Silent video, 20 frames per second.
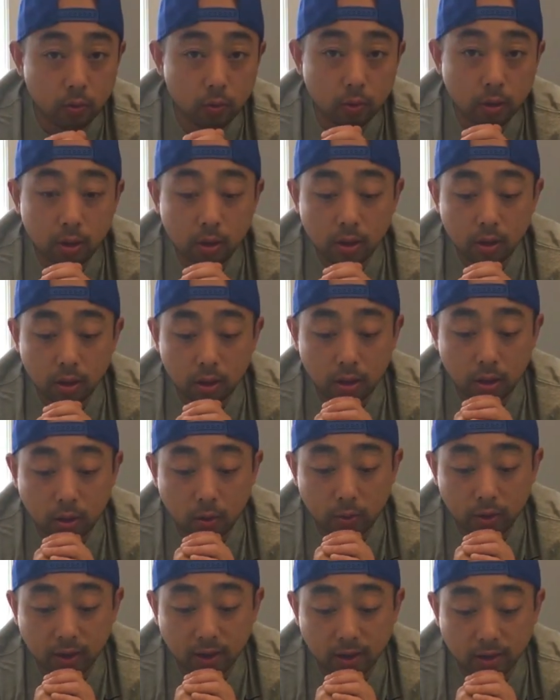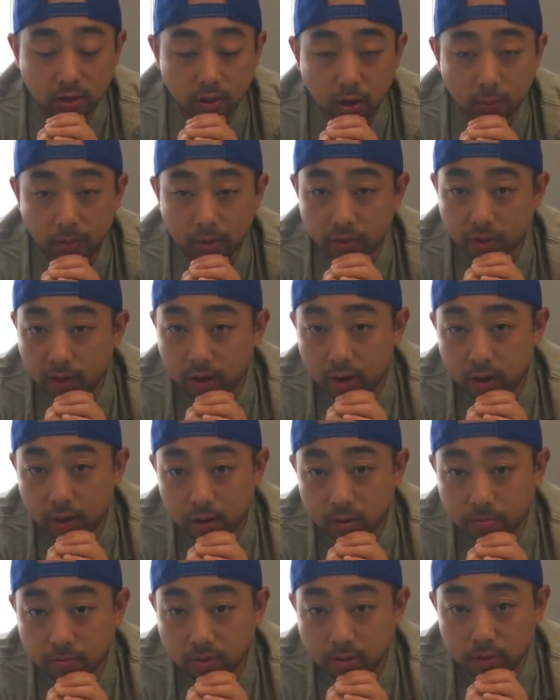Uh, what you guys thought about the items.
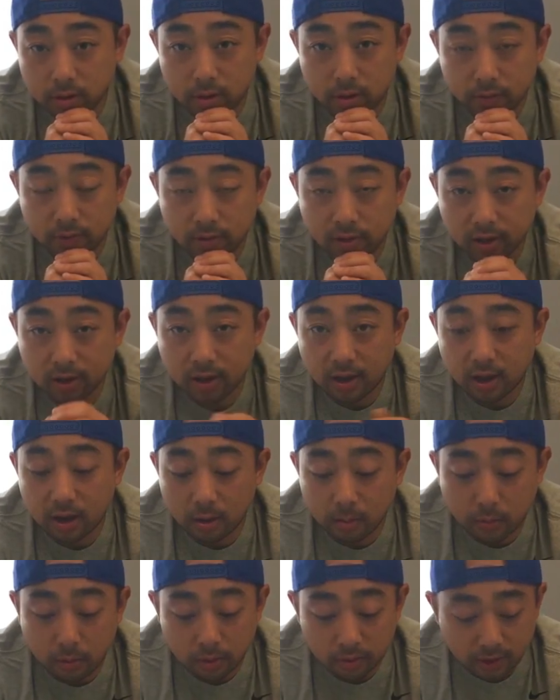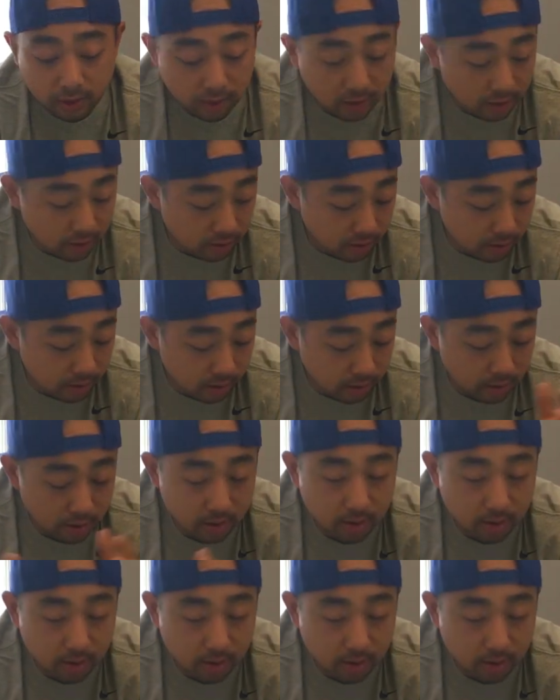Uh, if you like an item more than other, yeah,